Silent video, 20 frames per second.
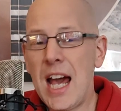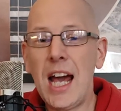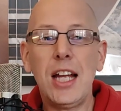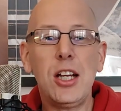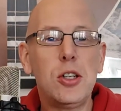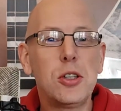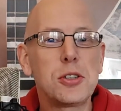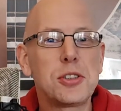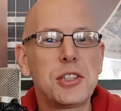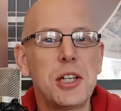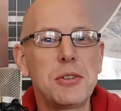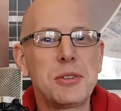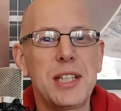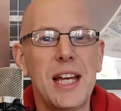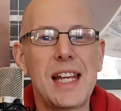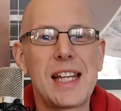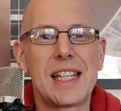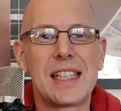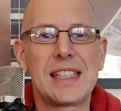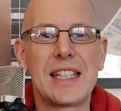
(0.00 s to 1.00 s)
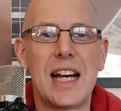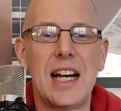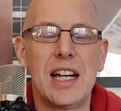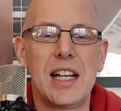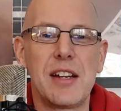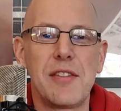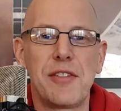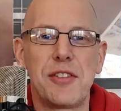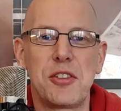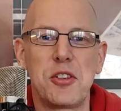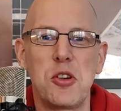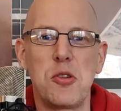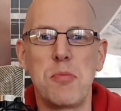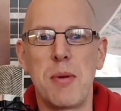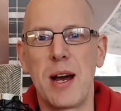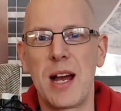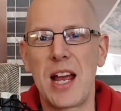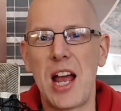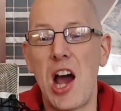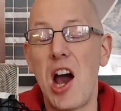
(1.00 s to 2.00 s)
I also take a dive through
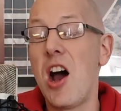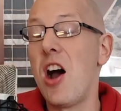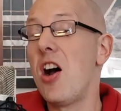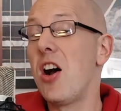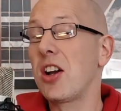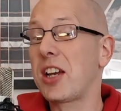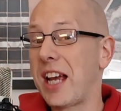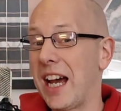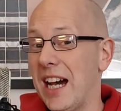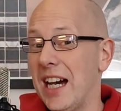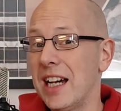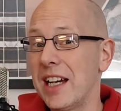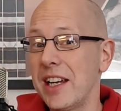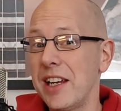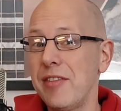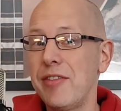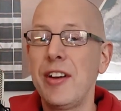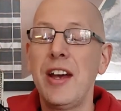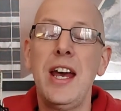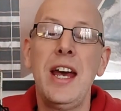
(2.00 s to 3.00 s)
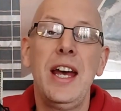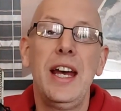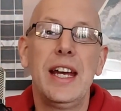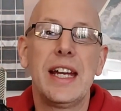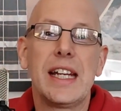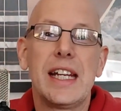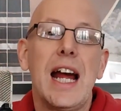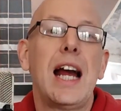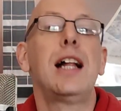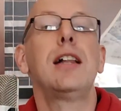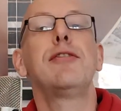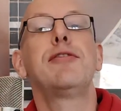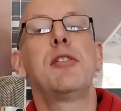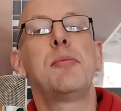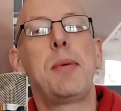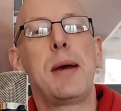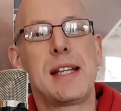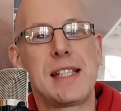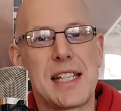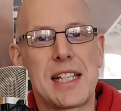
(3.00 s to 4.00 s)
my archive in
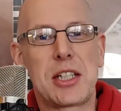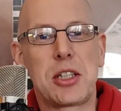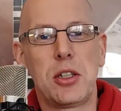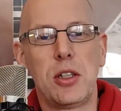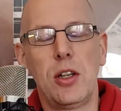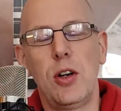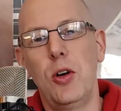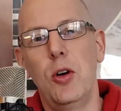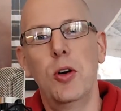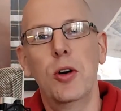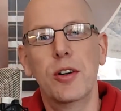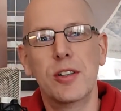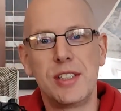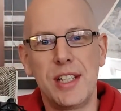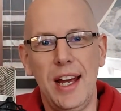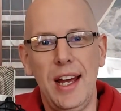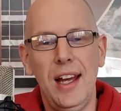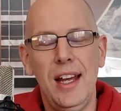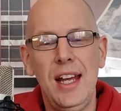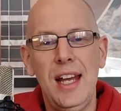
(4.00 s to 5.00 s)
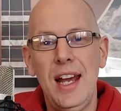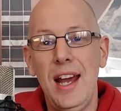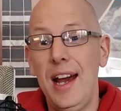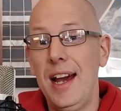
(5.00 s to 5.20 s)
alphabetical order.